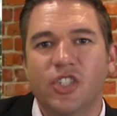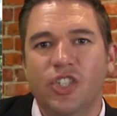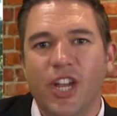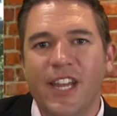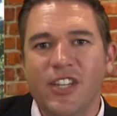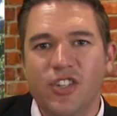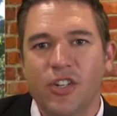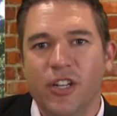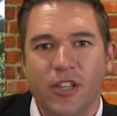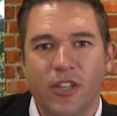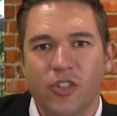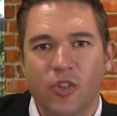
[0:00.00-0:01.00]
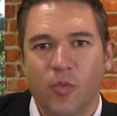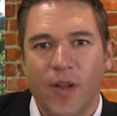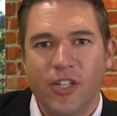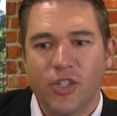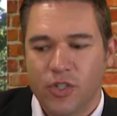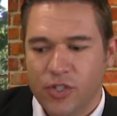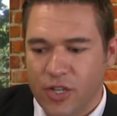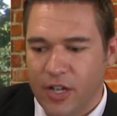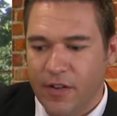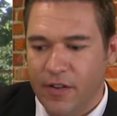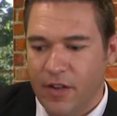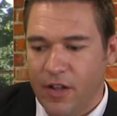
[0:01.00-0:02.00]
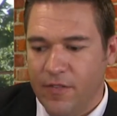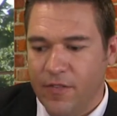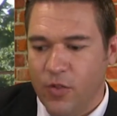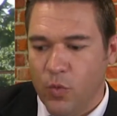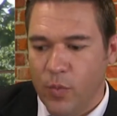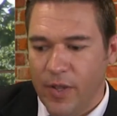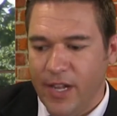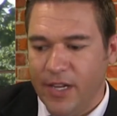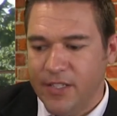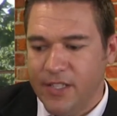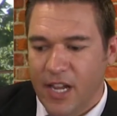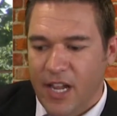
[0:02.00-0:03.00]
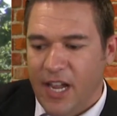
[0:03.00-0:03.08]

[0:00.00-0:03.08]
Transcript: changing the directions of the wings